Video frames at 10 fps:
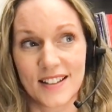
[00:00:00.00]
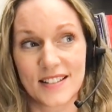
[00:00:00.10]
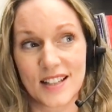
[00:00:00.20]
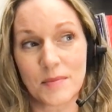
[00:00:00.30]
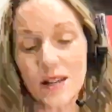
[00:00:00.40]

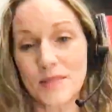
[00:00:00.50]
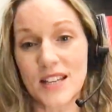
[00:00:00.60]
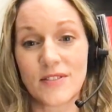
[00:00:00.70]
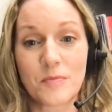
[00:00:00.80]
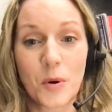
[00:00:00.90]
sometimes
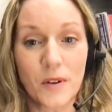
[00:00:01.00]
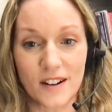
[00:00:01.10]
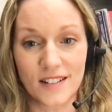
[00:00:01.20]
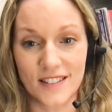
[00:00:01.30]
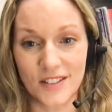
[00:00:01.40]
even
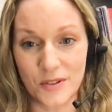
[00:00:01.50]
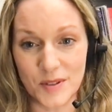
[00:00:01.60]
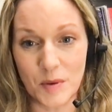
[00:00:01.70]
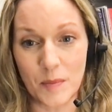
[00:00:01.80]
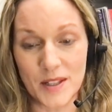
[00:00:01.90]
more than those
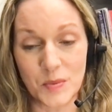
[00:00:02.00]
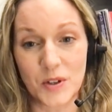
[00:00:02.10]
moments